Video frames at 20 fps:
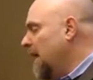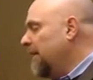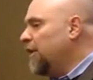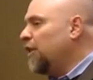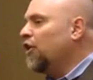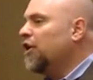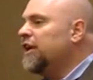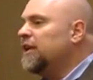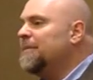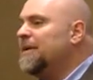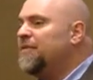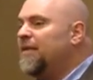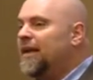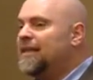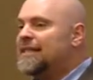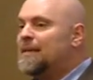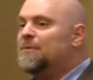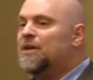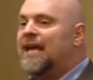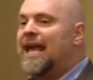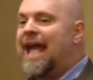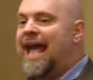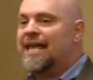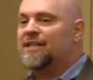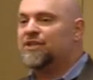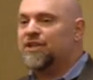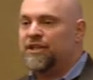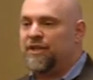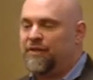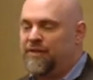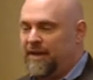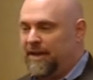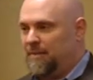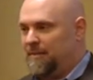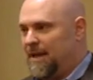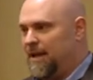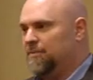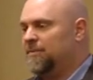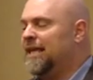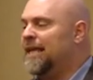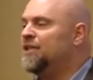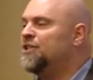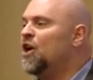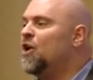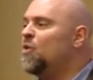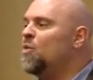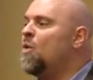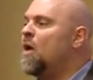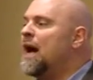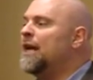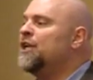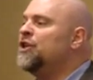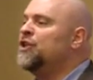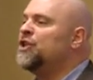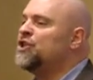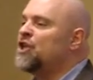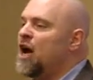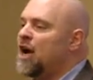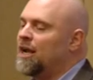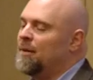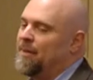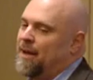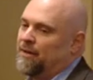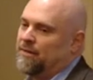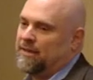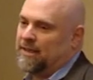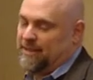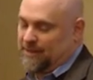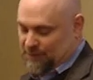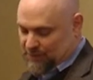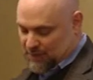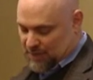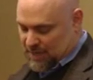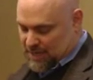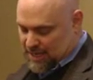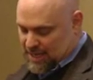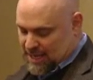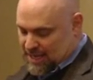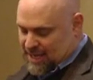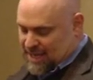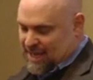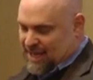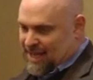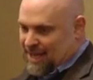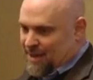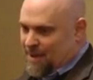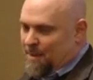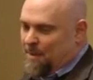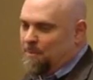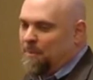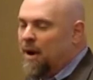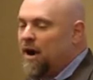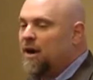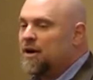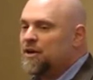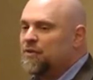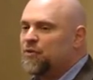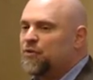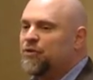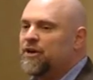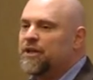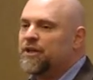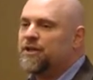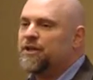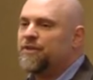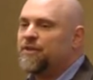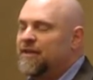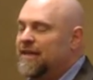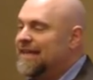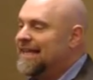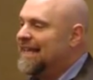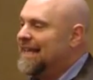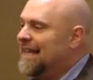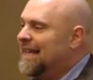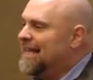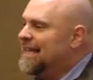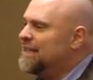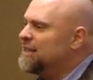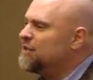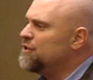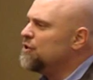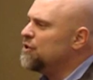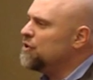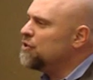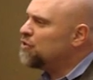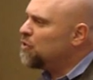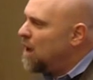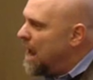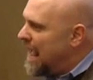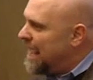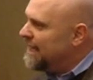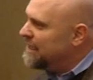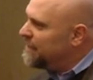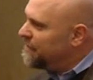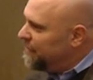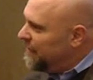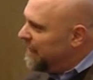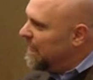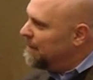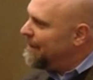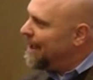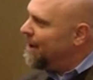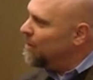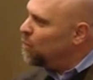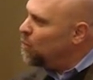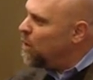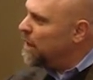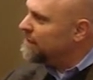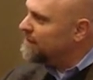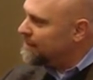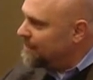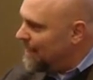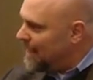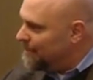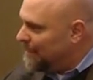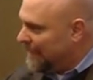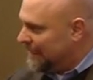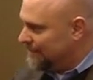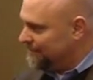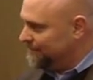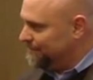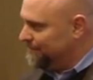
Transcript: There are going to be things I'm going to ask you to think about. They don't want you to talk about this. Part of critical thinking is trying to think about what's coming.